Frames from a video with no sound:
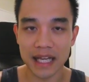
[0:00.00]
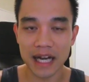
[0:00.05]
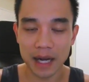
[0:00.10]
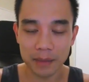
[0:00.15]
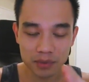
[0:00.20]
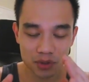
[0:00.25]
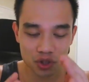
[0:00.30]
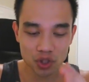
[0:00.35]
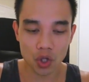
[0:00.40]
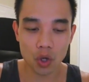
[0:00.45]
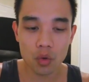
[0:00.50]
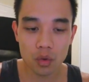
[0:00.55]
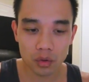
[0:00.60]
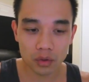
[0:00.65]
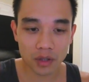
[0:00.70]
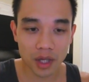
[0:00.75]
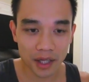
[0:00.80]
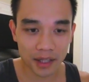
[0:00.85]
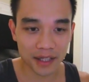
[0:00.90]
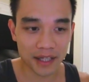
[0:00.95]
And I'm so
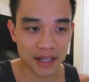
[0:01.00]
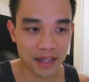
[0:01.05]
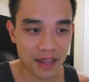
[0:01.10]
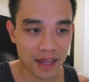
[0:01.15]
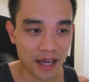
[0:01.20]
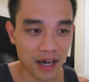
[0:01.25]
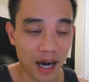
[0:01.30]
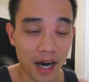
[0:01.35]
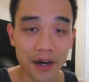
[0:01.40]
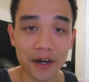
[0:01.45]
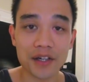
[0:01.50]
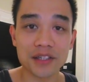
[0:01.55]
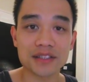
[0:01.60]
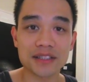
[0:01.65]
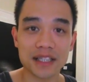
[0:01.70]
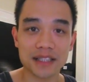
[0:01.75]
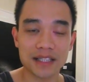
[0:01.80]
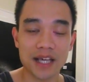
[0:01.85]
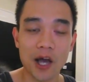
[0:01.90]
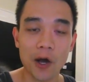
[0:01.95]
lucky that
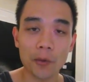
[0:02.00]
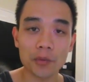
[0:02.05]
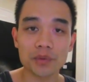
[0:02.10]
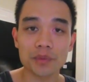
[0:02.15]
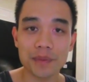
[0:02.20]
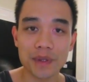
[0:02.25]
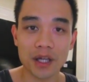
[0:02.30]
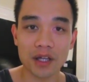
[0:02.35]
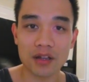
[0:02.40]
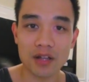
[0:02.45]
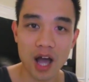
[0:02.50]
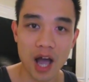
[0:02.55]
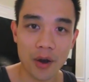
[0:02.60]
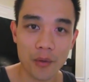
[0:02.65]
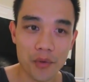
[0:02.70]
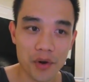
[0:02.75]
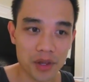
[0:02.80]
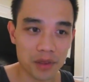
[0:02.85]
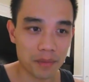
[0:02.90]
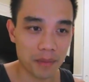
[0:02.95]
Iris has helped me a
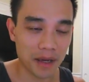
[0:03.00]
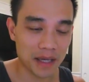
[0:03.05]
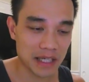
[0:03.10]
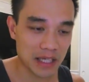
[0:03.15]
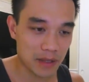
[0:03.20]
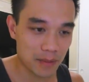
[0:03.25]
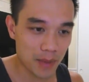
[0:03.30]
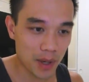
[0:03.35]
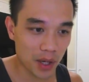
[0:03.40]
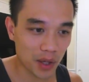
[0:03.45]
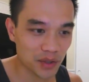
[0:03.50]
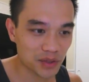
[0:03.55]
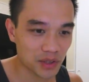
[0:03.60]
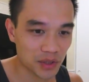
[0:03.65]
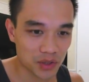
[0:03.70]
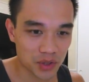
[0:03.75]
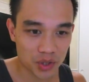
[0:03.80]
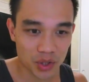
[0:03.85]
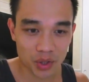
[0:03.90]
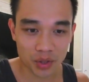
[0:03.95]
lot with my emails
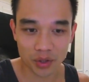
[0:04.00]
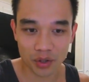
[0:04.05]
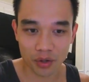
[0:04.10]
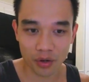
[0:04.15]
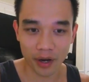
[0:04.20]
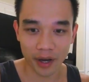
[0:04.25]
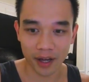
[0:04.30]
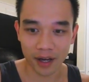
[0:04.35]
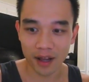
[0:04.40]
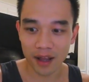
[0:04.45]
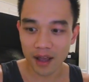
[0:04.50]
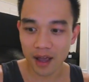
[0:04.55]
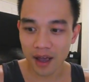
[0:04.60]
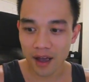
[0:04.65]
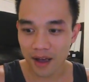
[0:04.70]
and tuner crate.